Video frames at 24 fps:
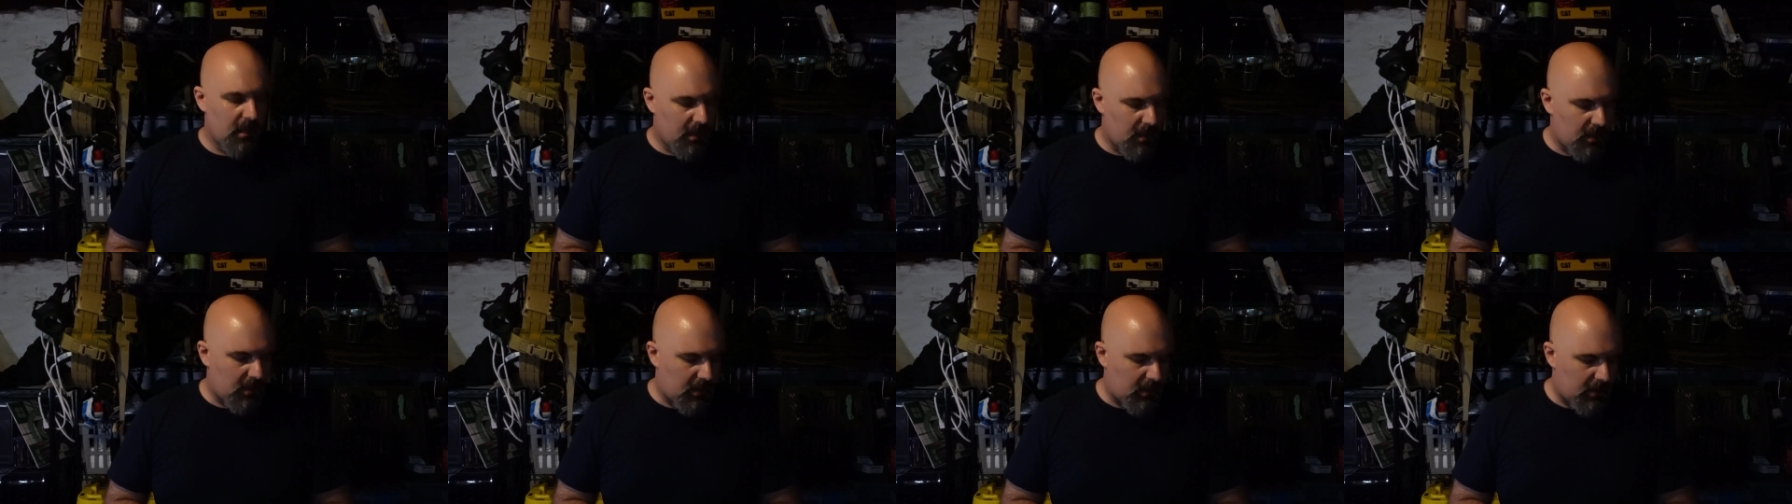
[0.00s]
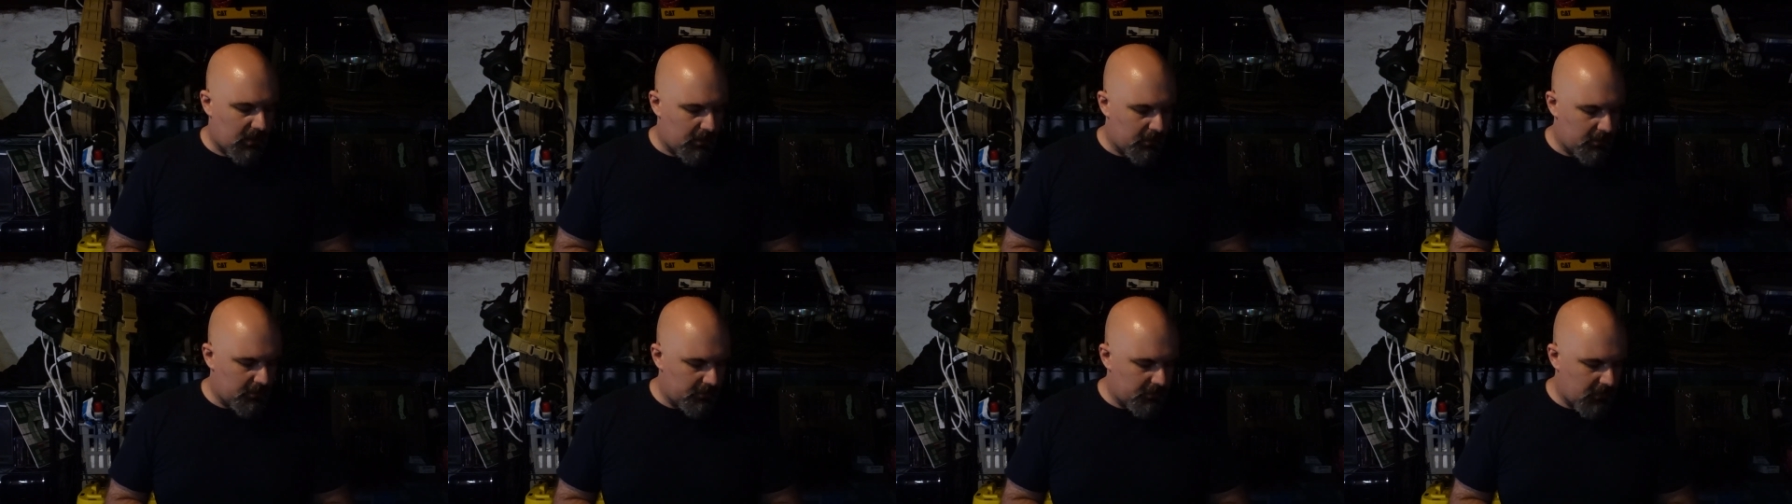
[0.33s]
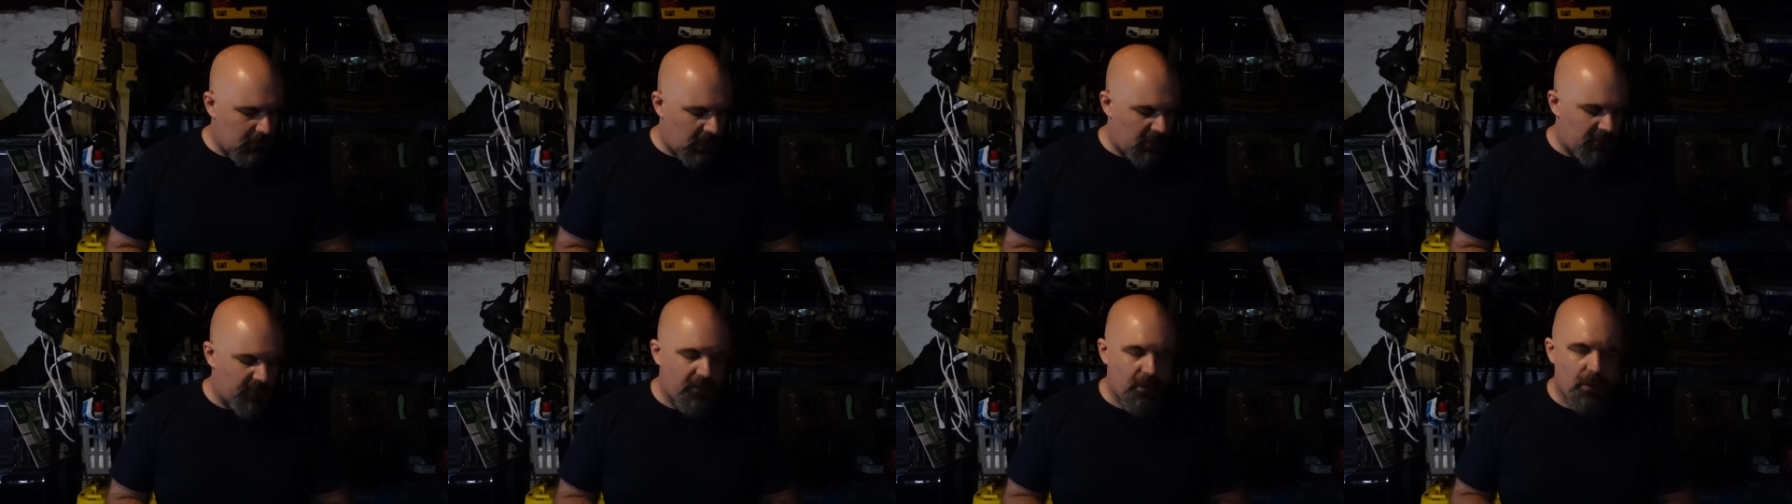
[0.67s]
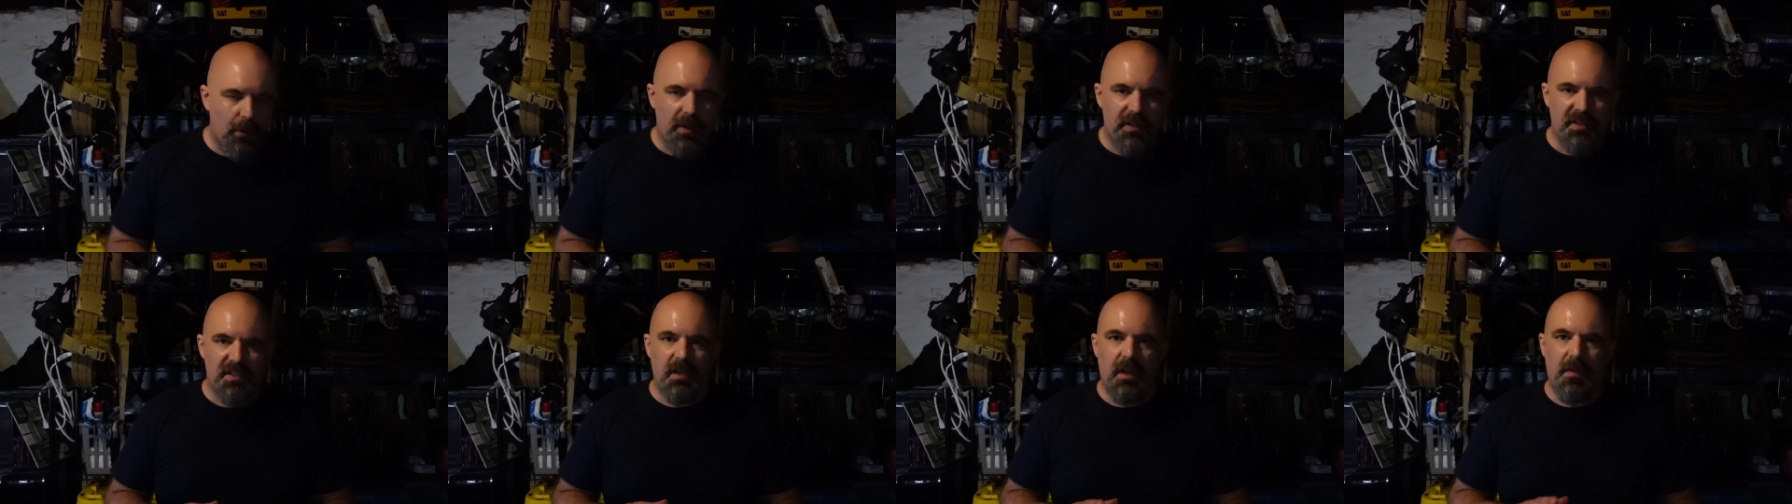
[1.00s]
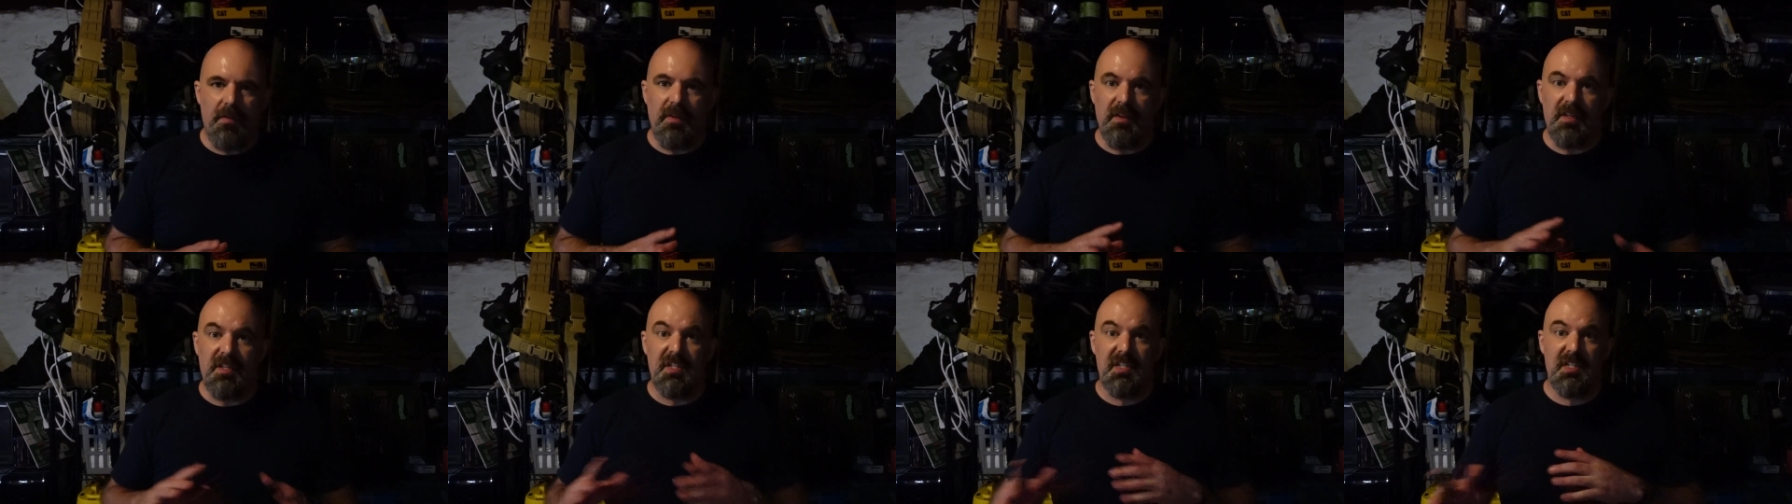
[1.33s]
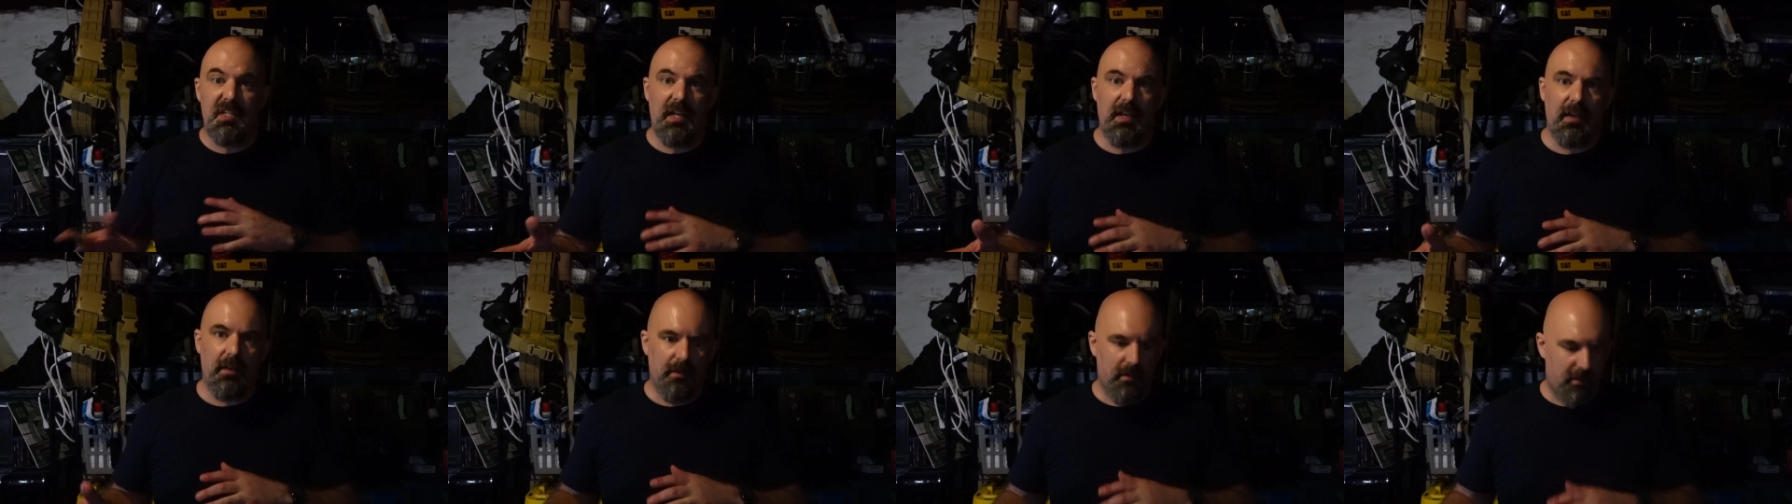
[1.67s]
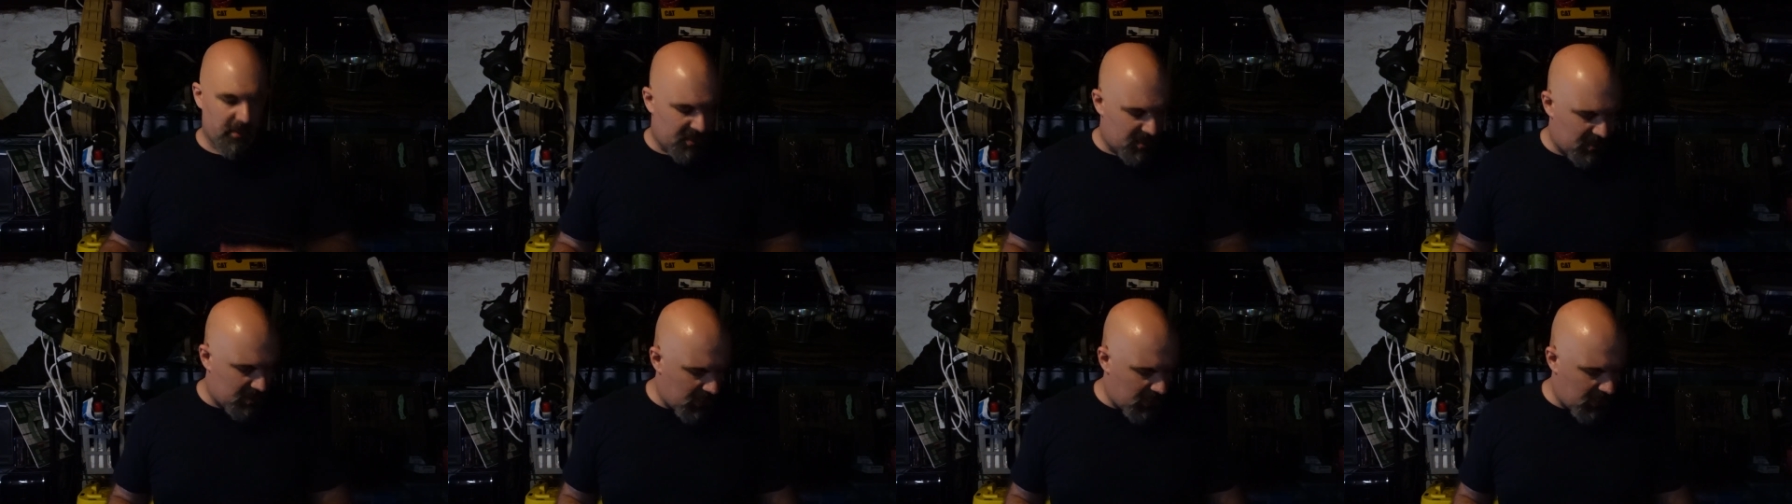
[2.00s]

and focus on the skills,